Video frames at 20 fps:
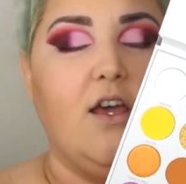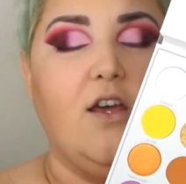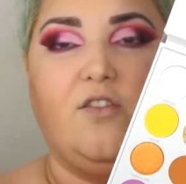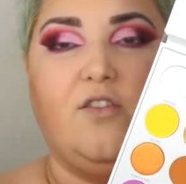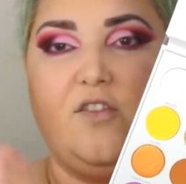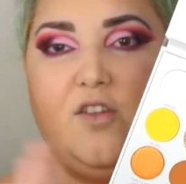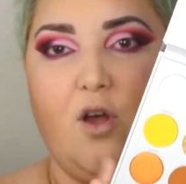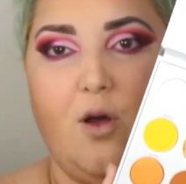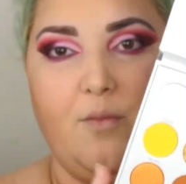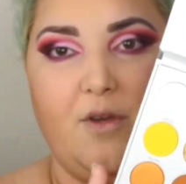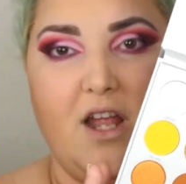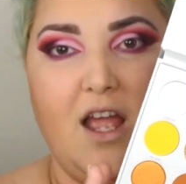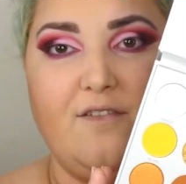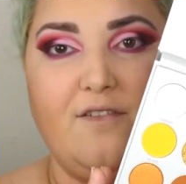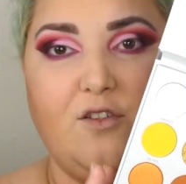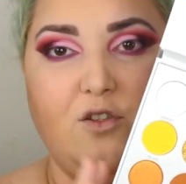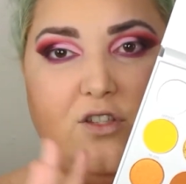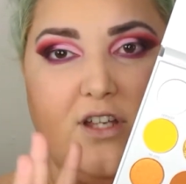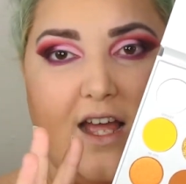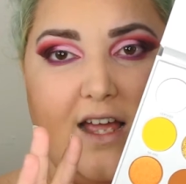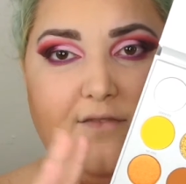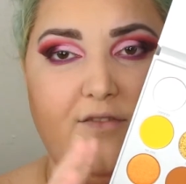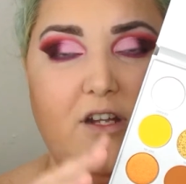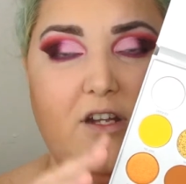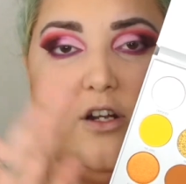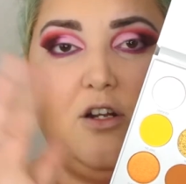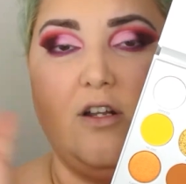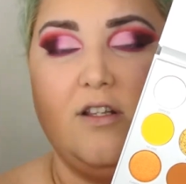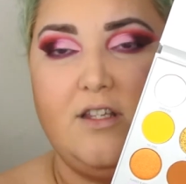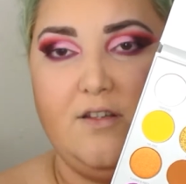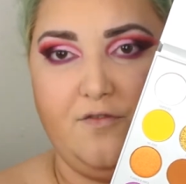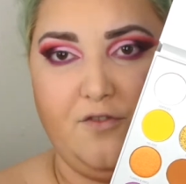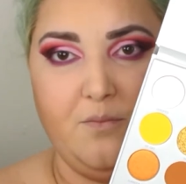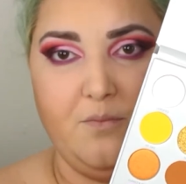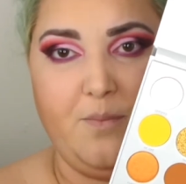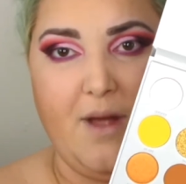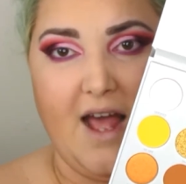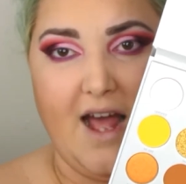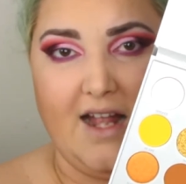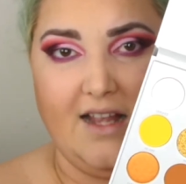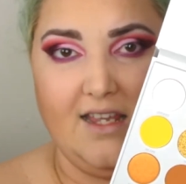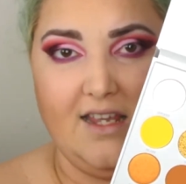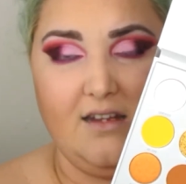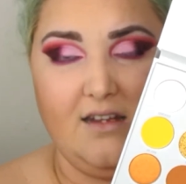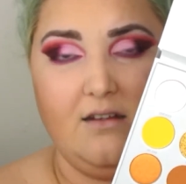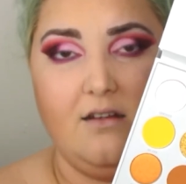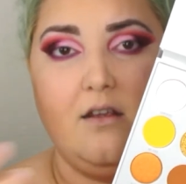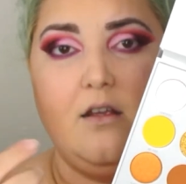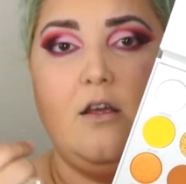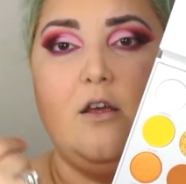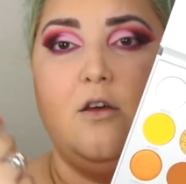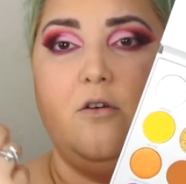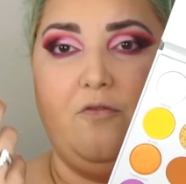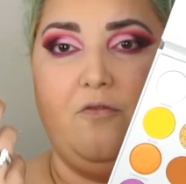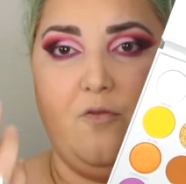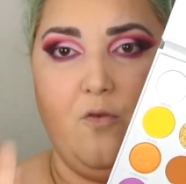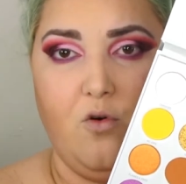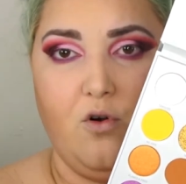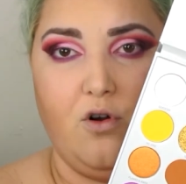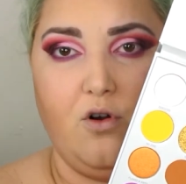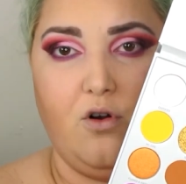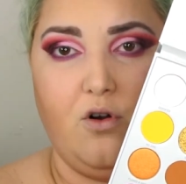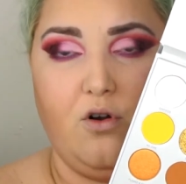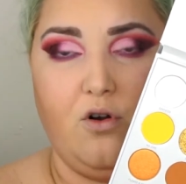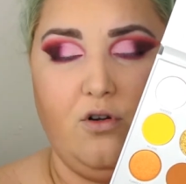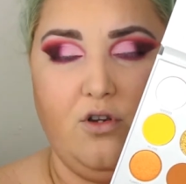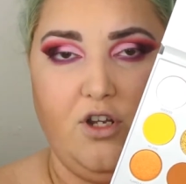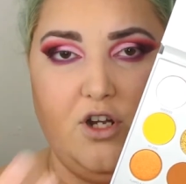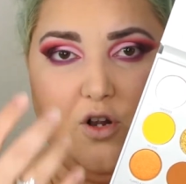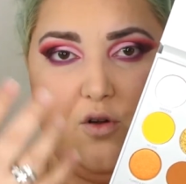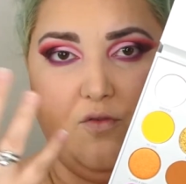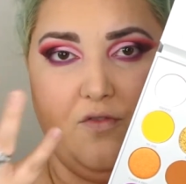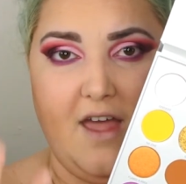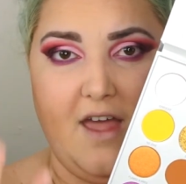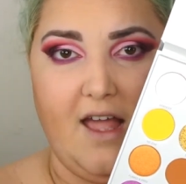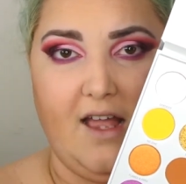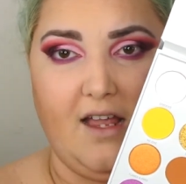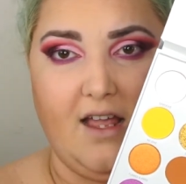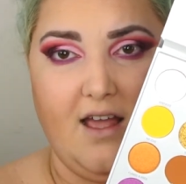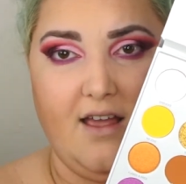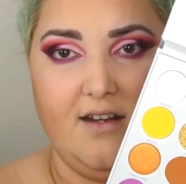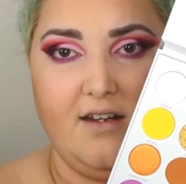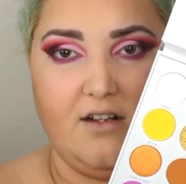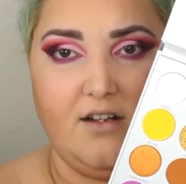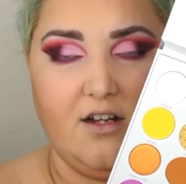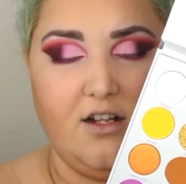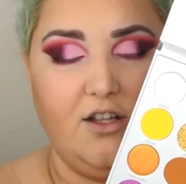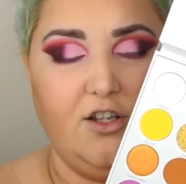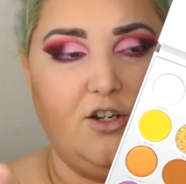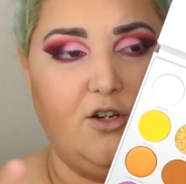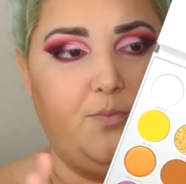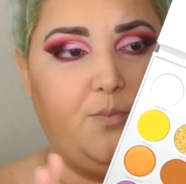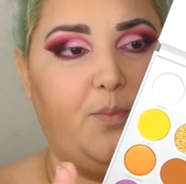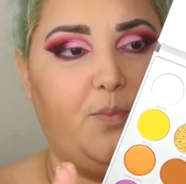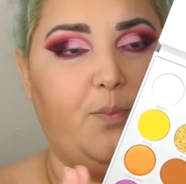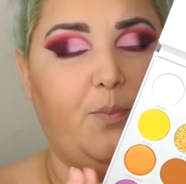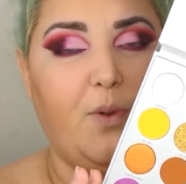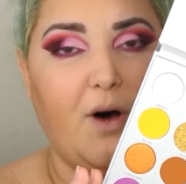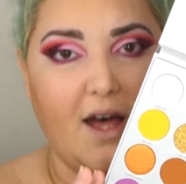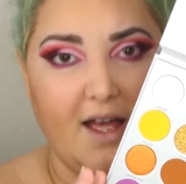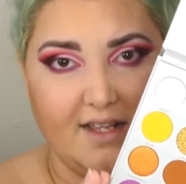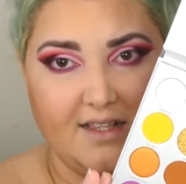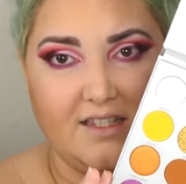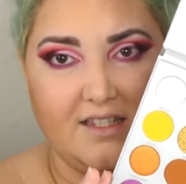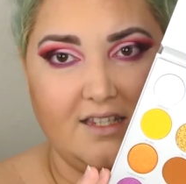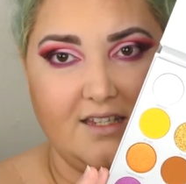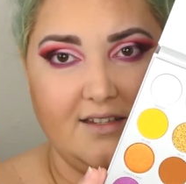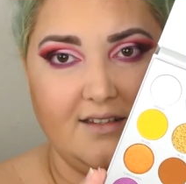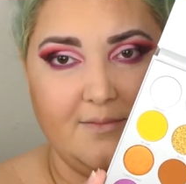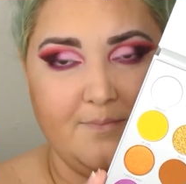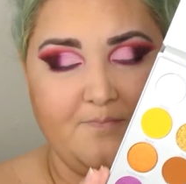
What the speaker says: So I'm gonna have to dive in on a different palette for, you know, that kind of color, but